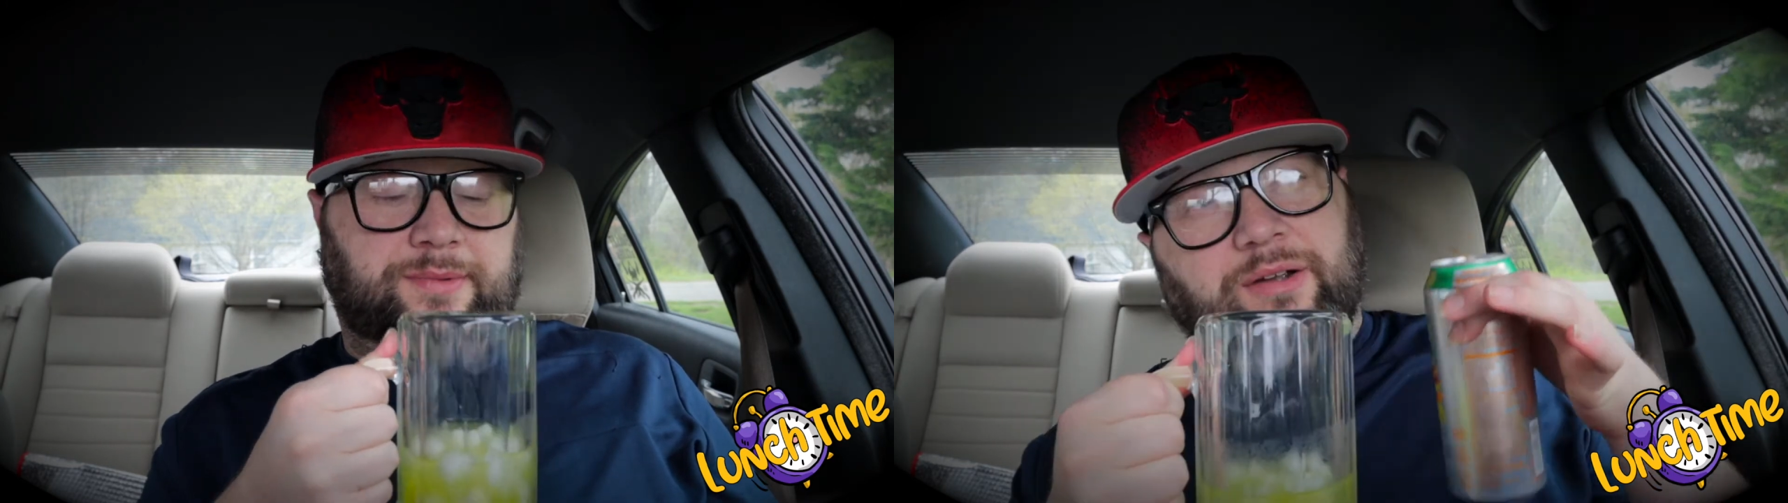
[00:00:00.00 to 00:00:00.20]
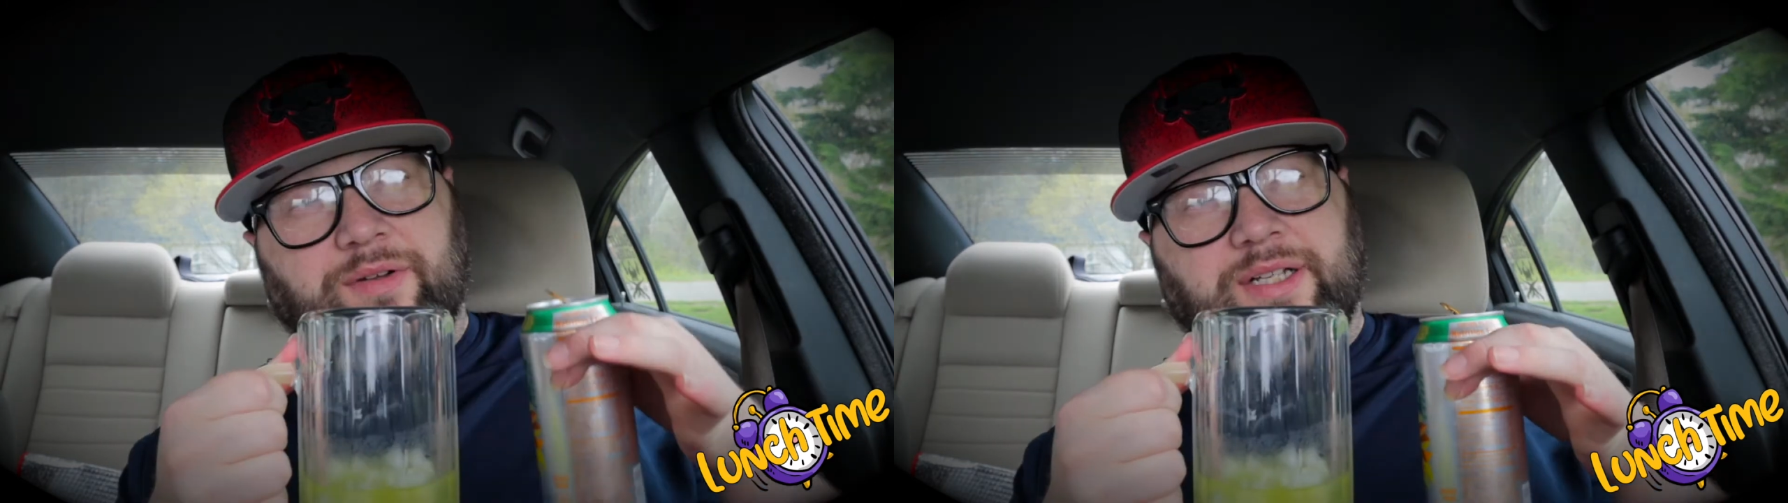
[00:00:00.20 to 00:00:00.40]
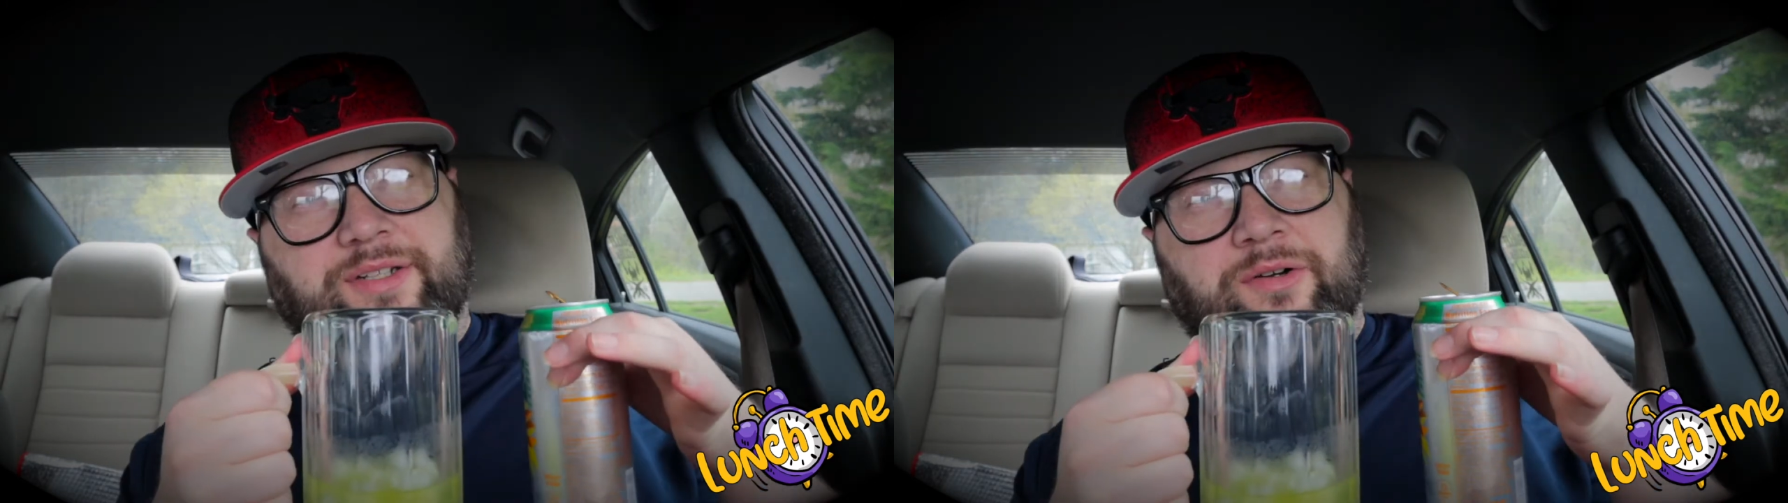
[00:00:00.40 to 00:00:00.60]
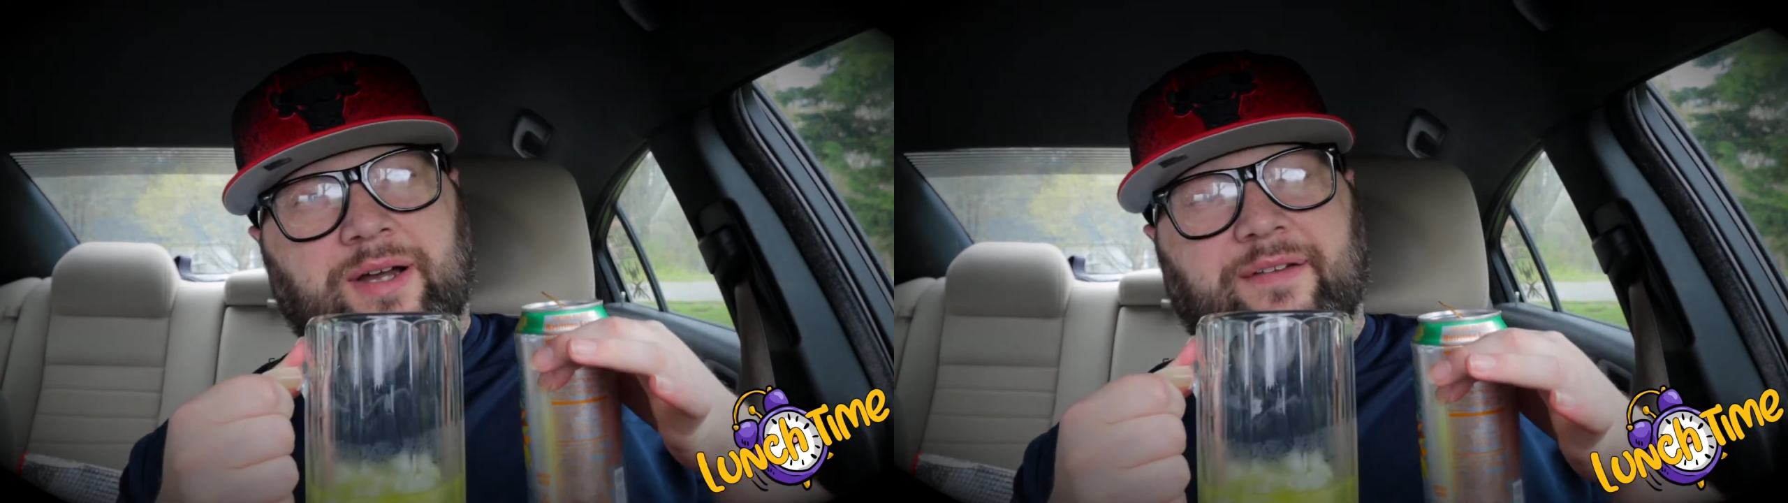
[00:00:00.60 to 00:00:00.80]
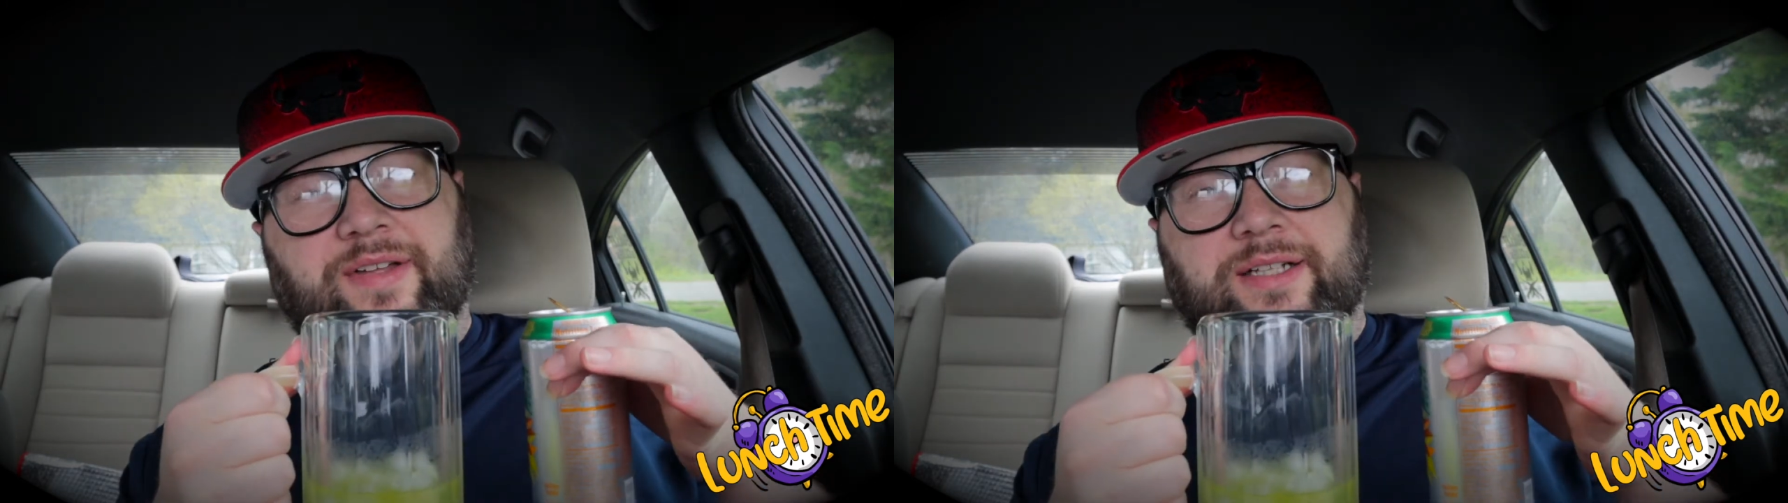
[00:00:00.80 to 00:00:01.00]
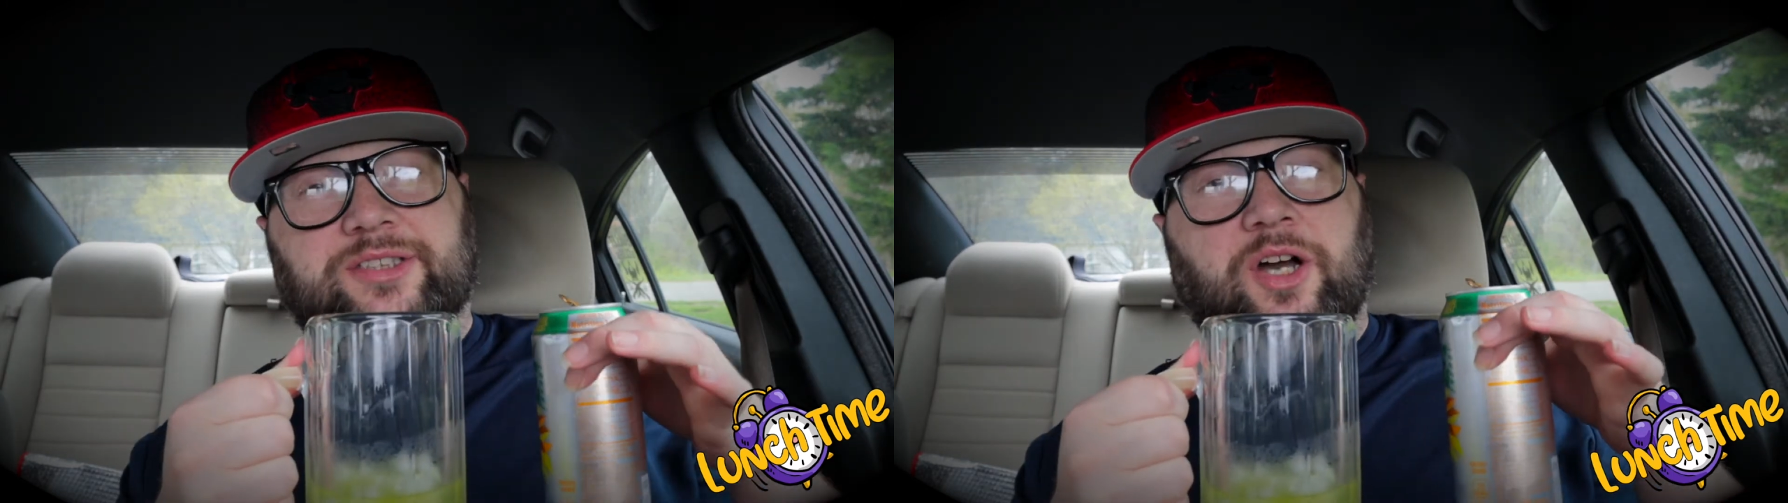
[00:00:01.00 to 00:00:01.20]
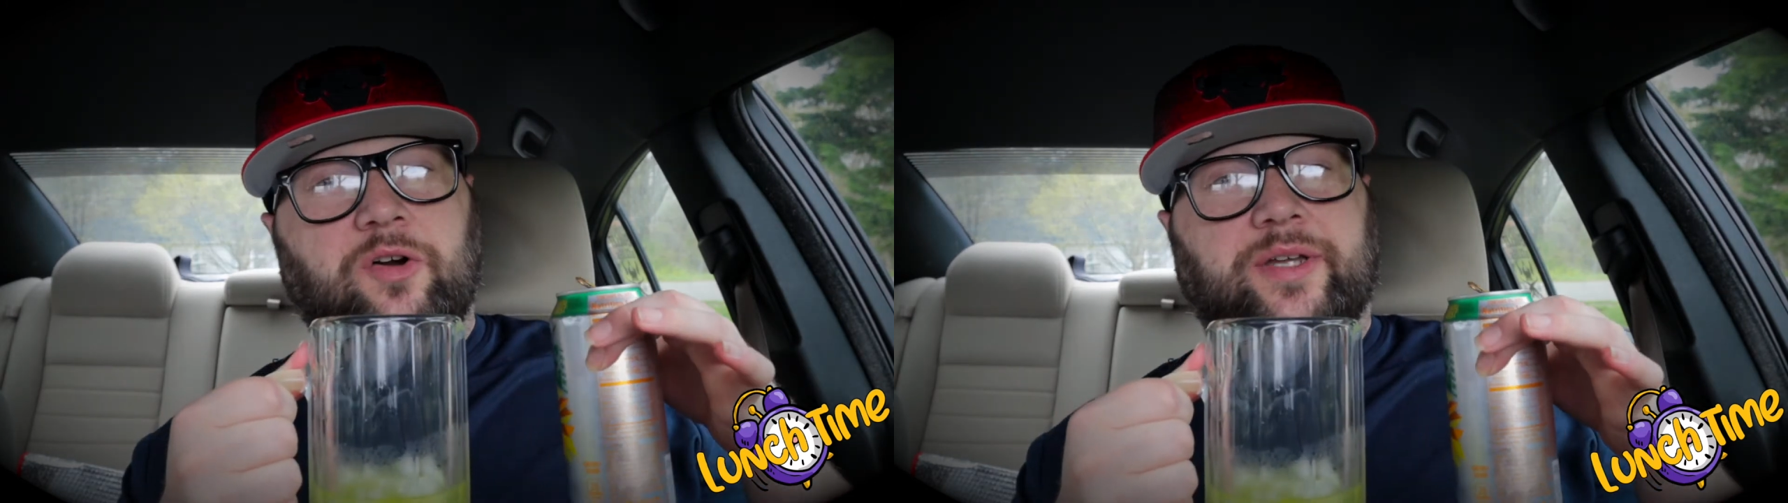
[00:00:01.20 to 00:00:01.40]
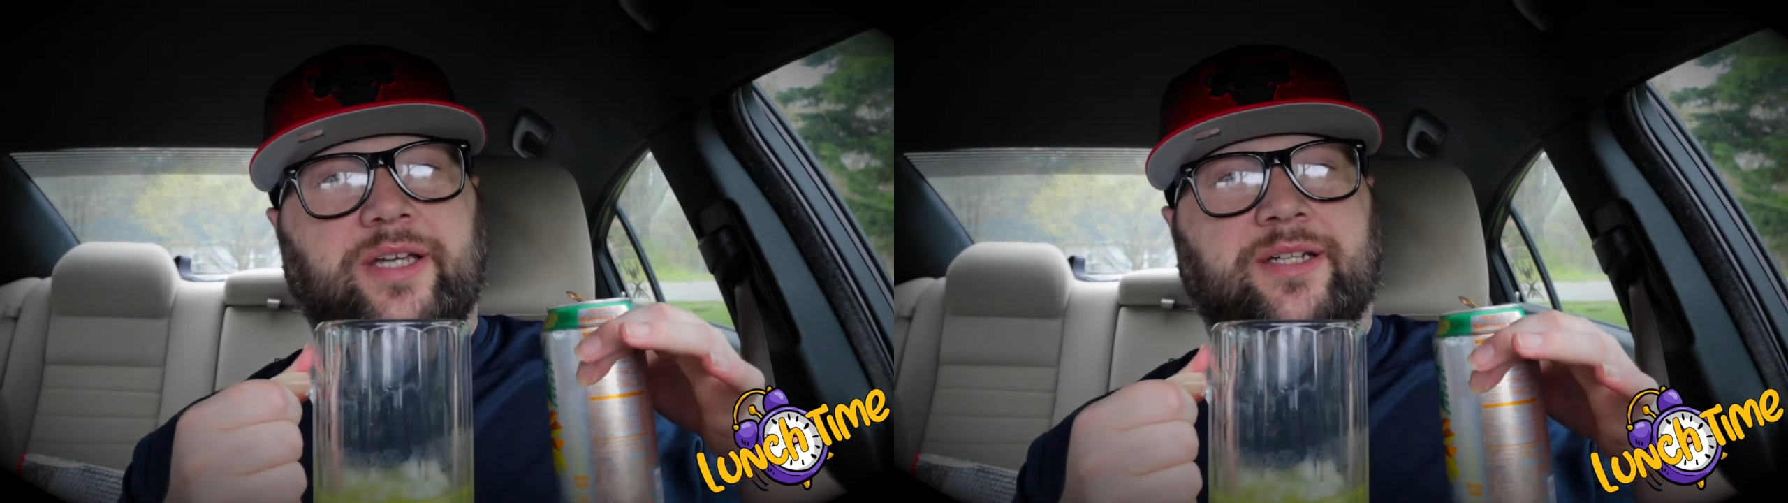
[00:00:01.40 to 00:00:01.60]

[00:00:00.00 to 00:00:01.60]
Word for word: It really don't have that chalky